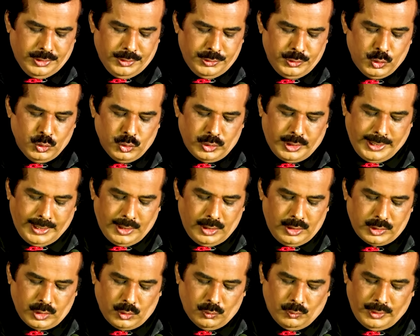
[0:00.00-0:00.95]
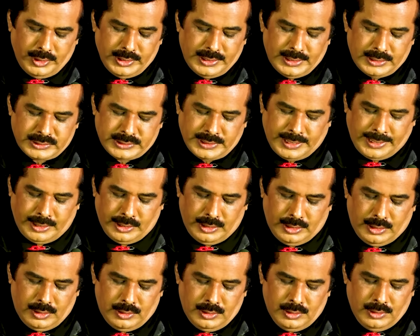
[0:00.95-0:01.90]
You cannot avoid that
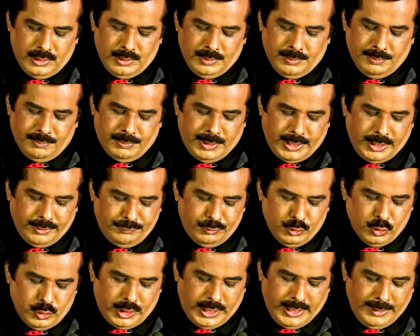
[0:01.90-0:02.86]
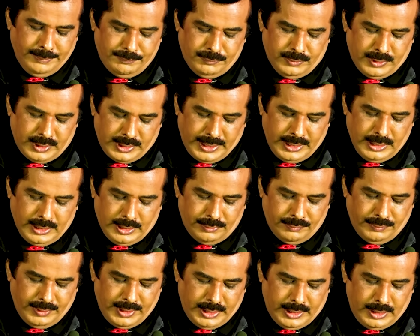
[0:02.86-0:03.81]
cycle. But if you keep working
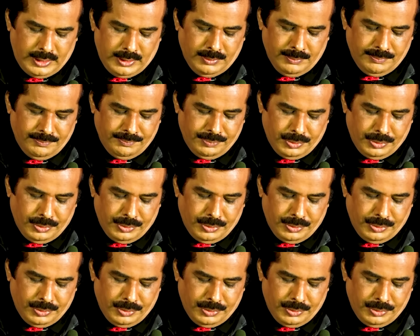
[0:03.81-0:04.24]
away